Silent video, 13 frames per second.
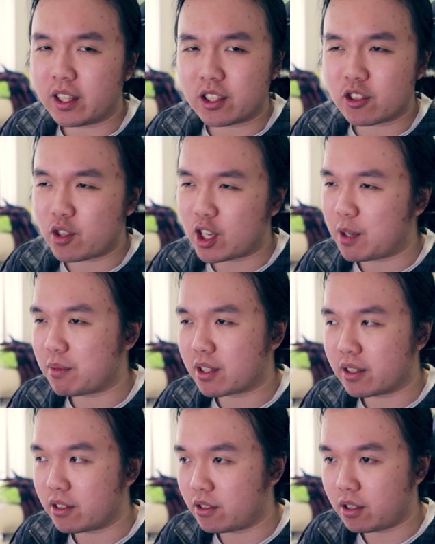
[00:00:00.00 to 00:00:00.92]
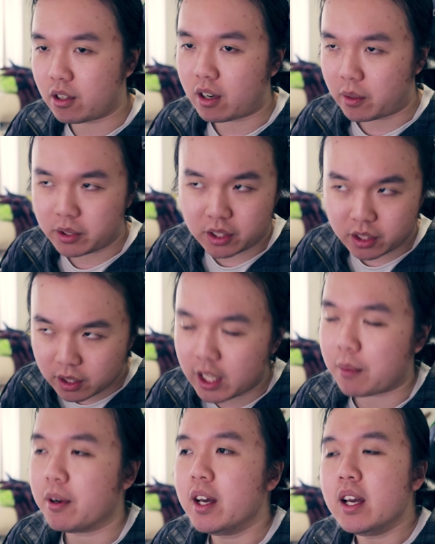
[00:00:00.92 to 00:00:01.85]
the other streams because, I was
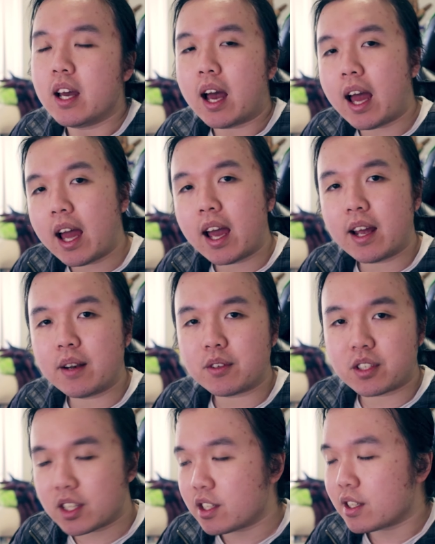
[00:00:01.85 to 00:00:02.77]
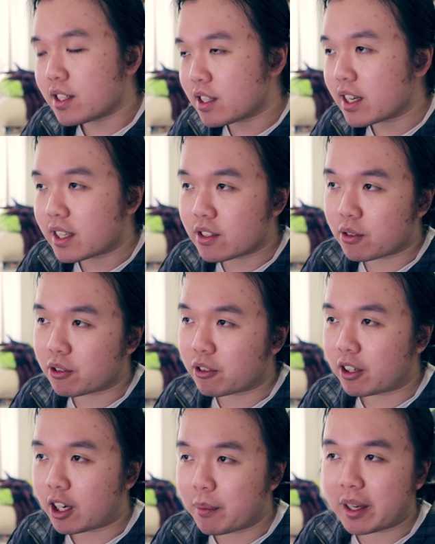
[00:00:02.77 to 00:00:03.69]
asleep. And since this thing's all
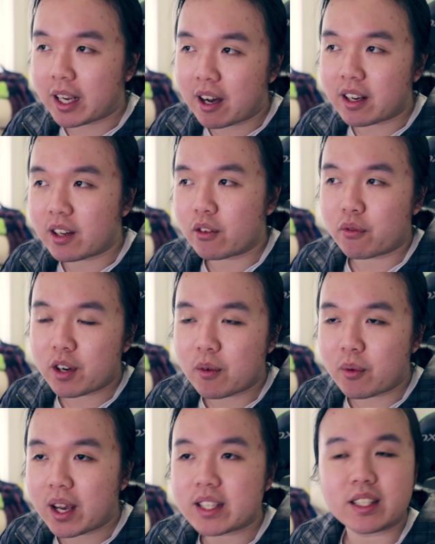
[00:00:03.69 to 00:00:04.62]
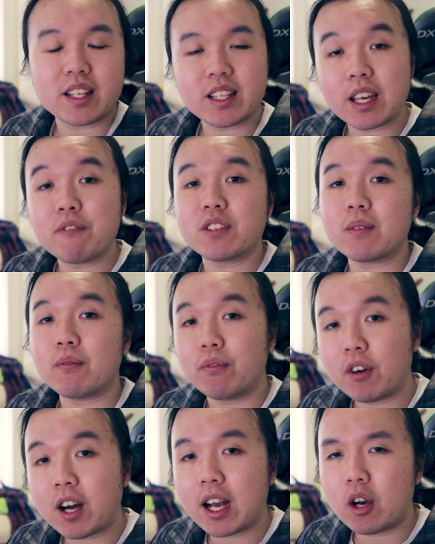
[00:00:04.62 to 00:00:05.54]
coming out in 3 weeks, let's give some
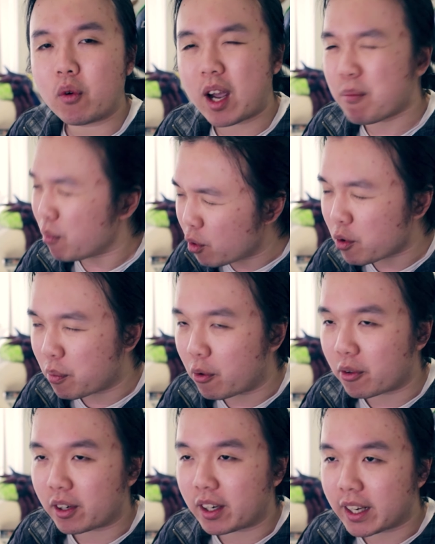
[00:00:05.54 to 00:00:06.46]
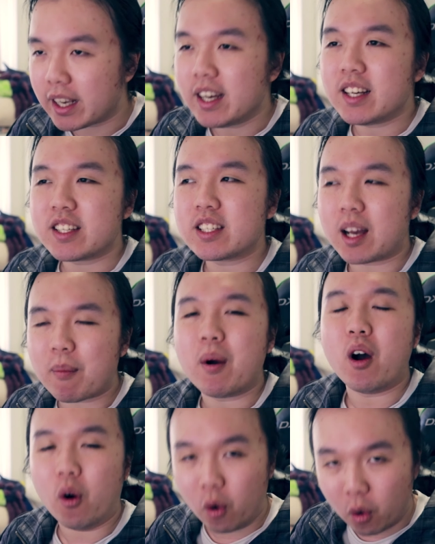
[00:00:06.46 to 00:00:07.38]
final and, more importantly,
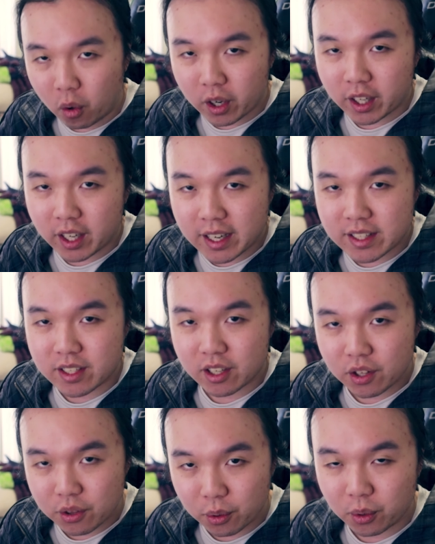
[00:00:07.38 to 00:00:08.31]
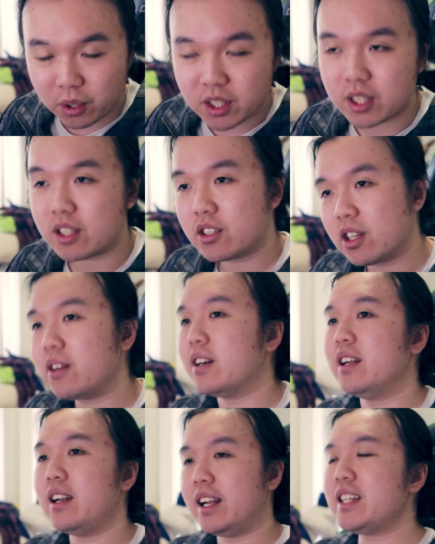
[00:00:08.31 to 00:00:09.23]
some organized thoughts. So
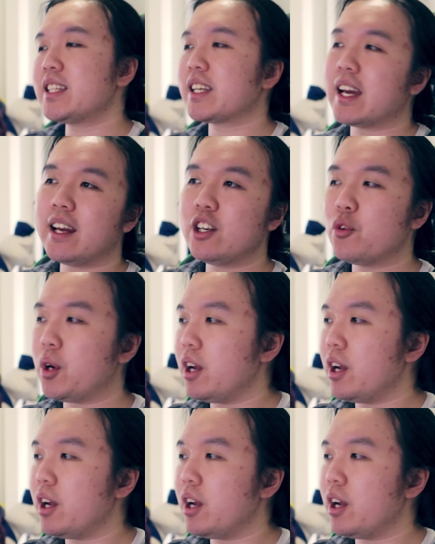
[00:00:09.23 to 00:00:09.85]
let's get into